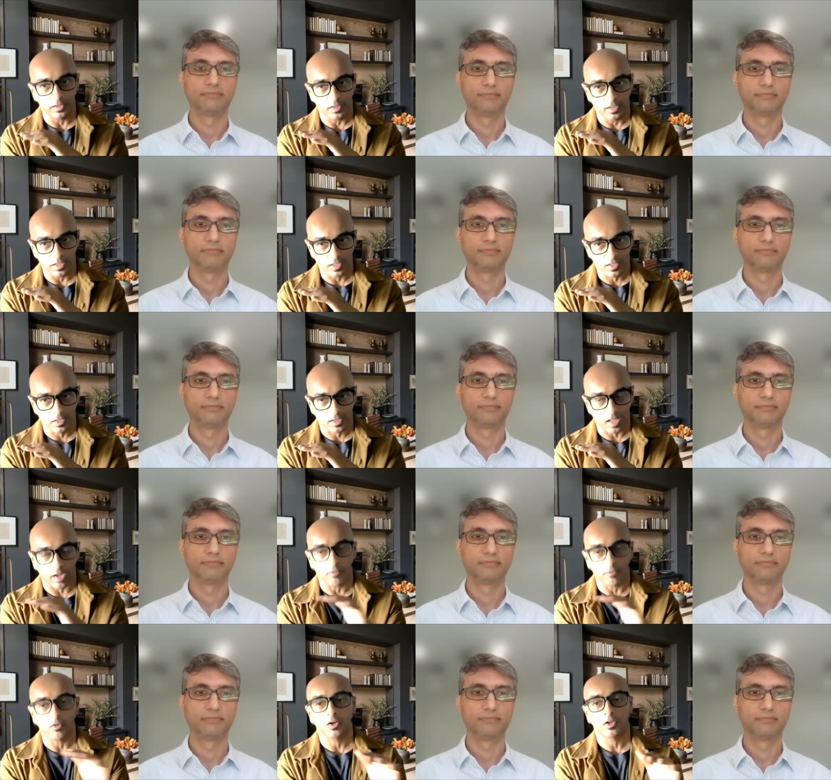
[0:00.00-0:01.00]
Speaker 1: these
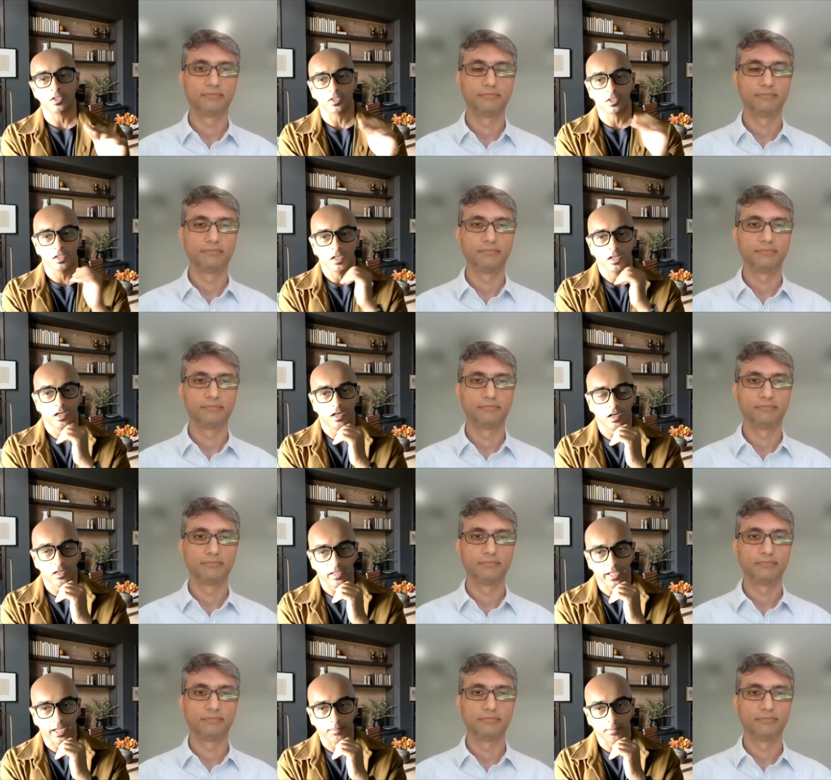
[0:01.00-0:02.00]
diverse uh,
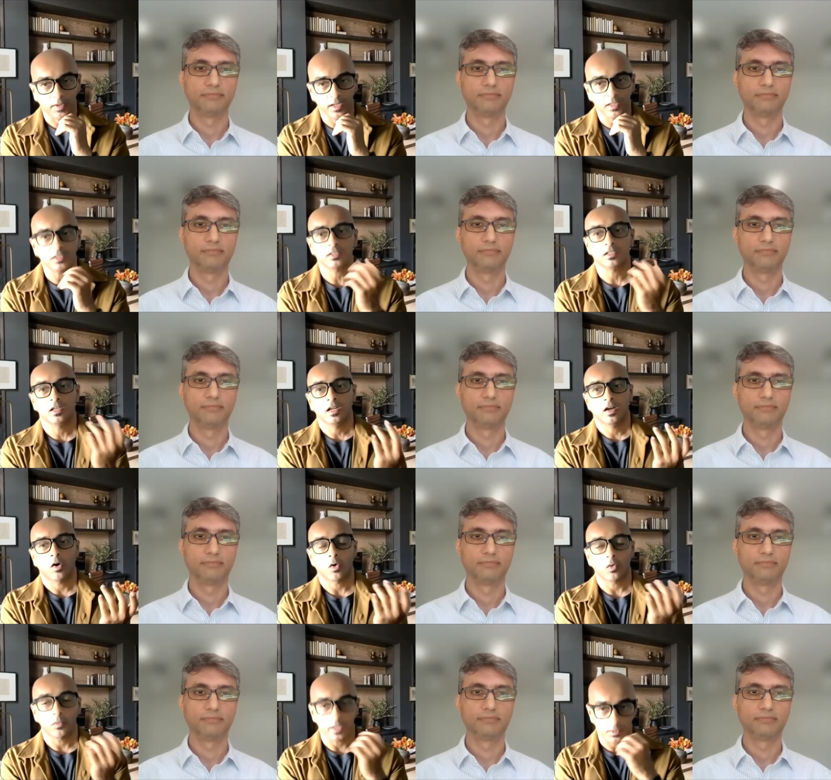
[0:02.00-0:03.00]
tech players
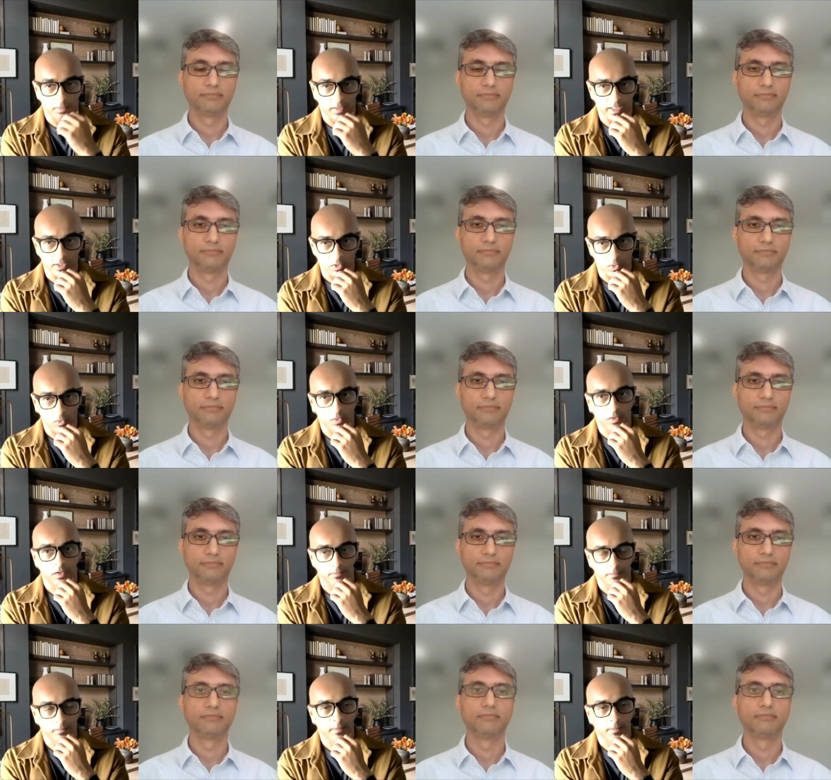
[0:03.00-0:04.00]
always plays role.
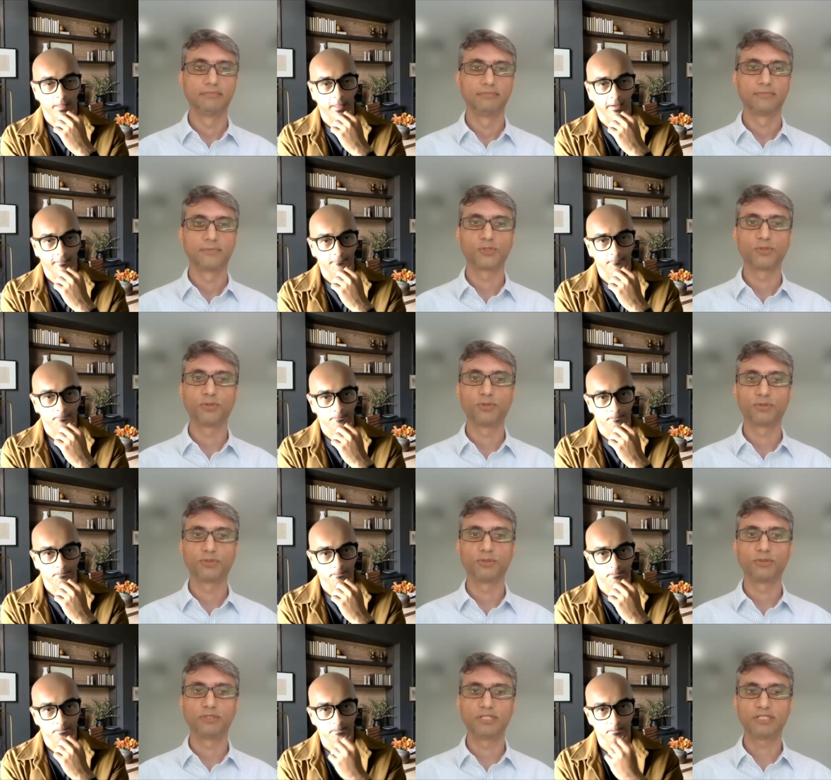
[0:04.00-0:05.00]
So,
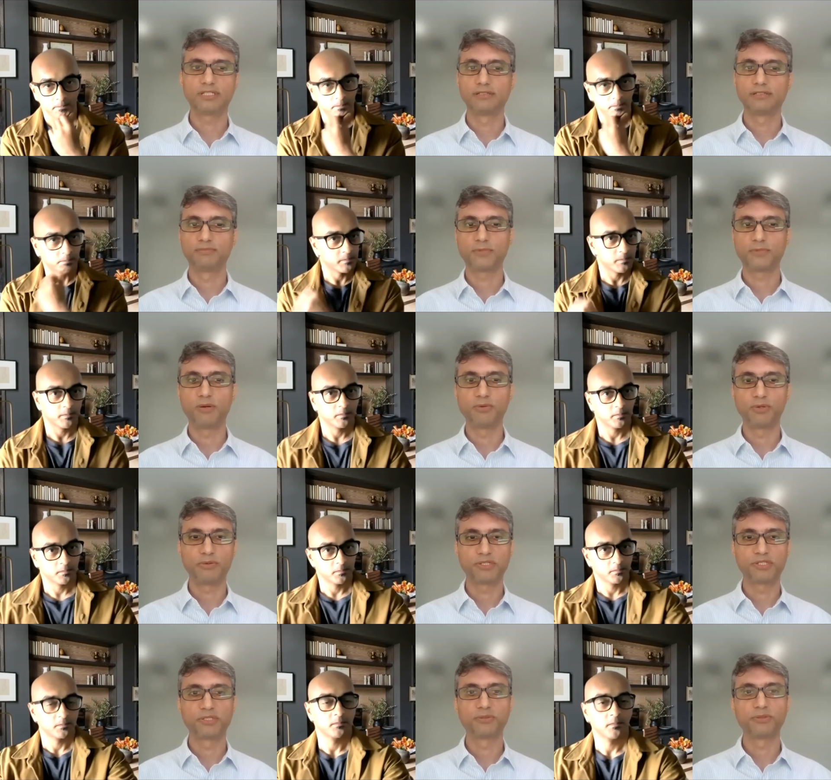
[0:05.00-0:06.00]
so just a counter
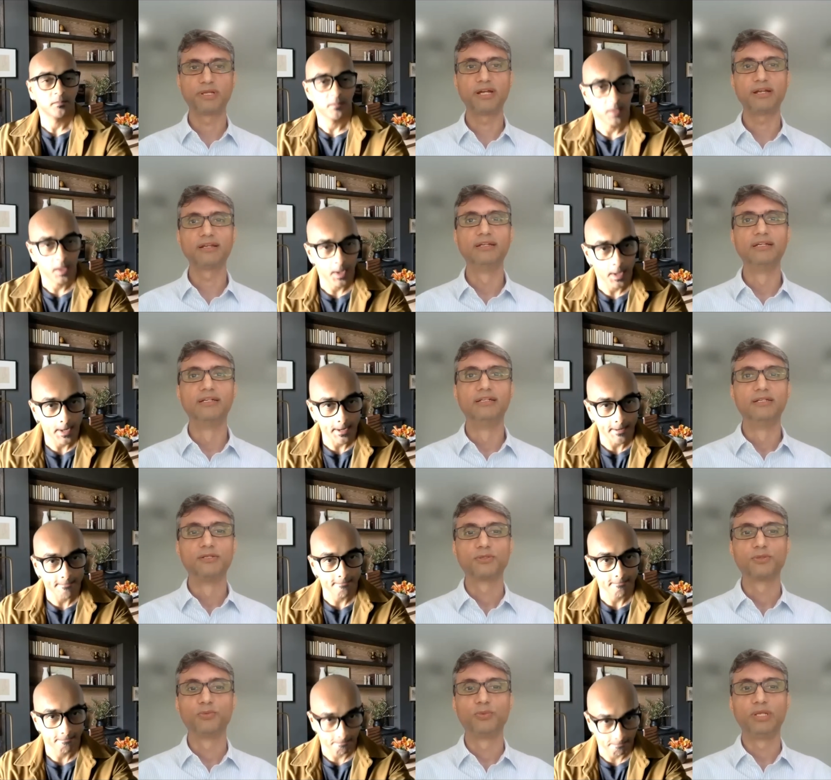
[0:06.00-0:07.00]
Speaker 2: question to that
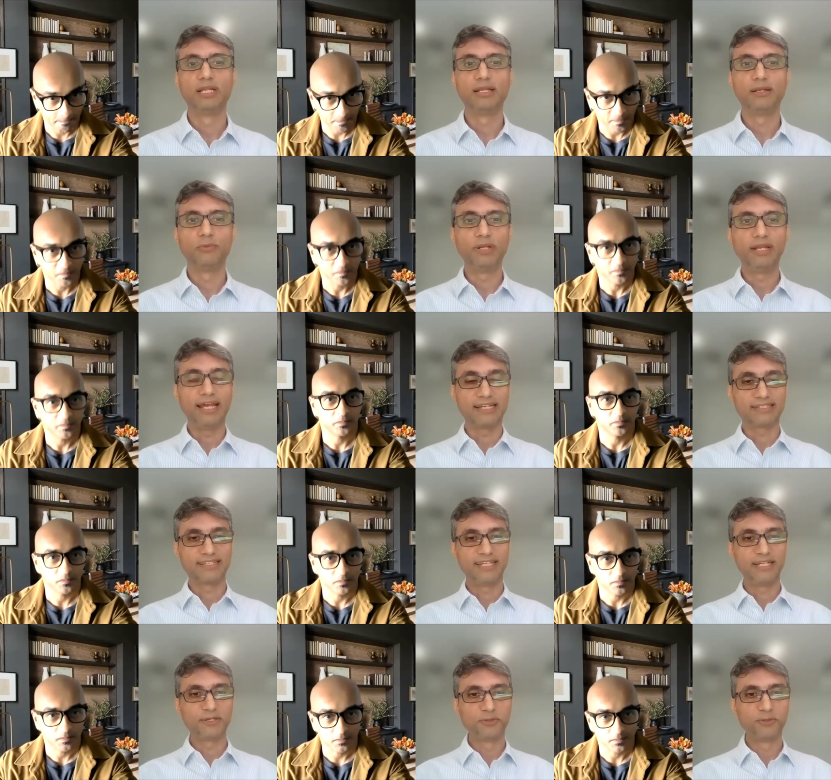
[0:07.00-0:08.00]
so will will
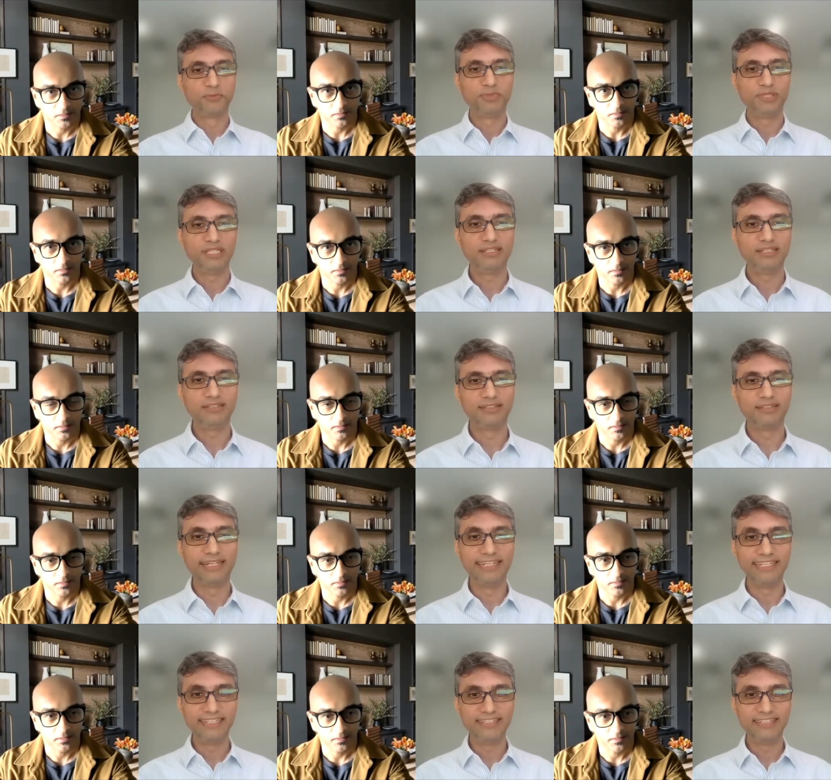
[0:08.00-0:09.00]
SK-II be the
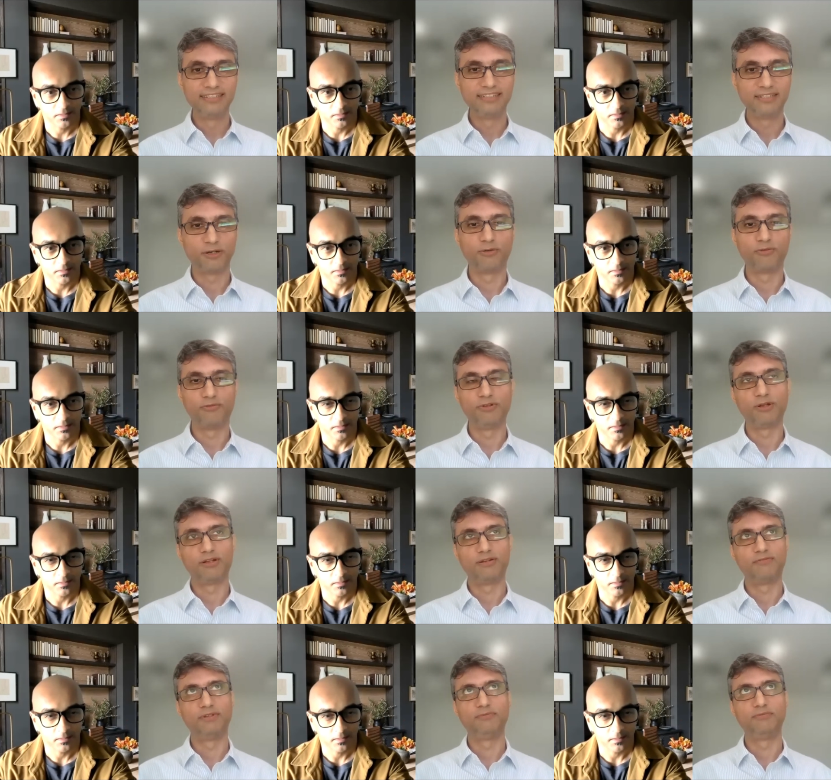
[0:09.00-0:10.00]
lead or will
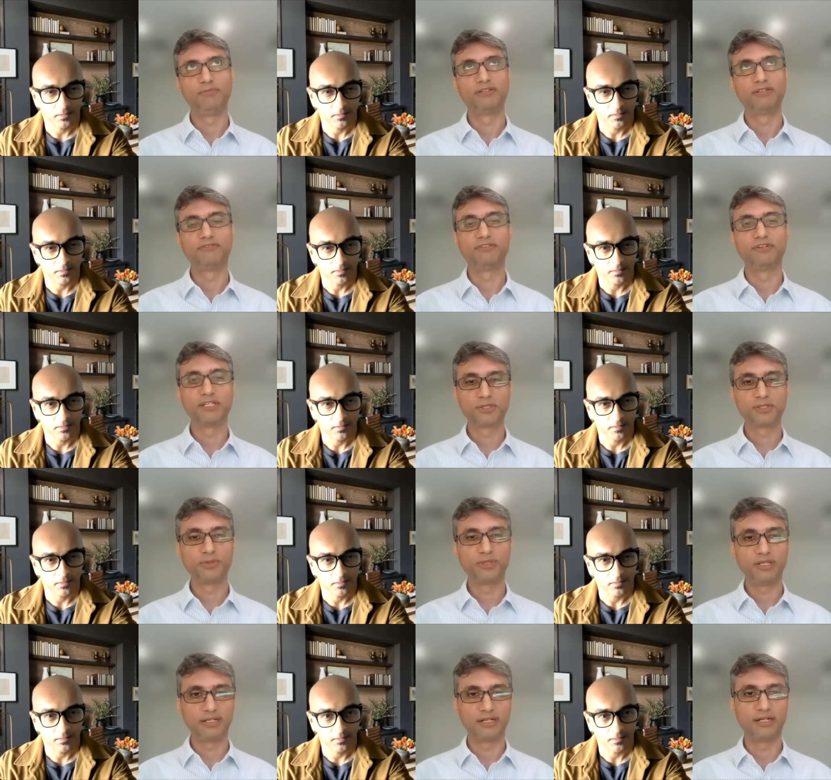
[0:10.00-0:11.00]
will be the first to
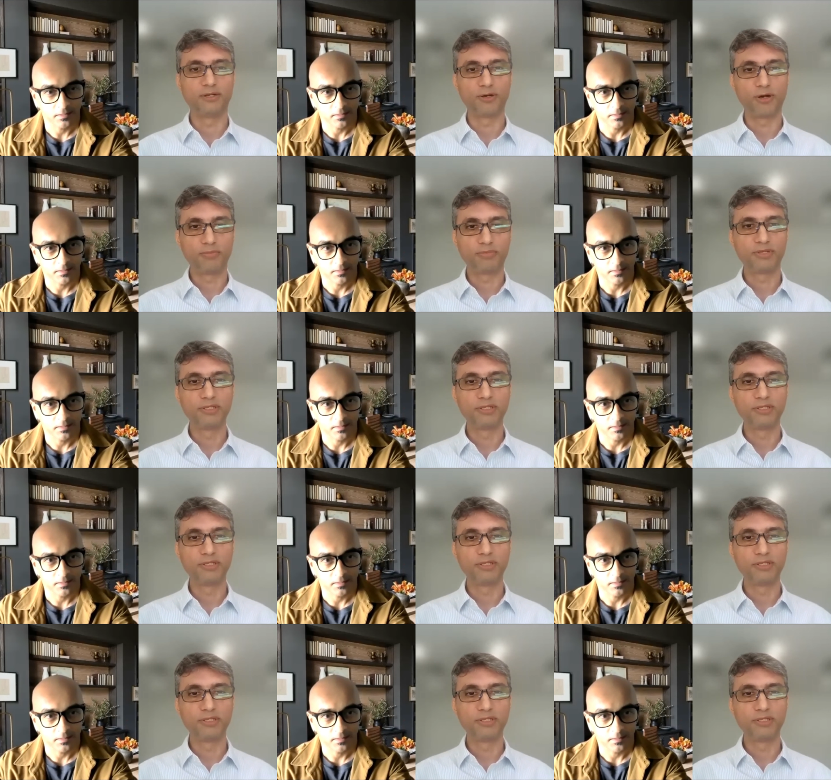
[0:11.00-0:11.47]
adopt a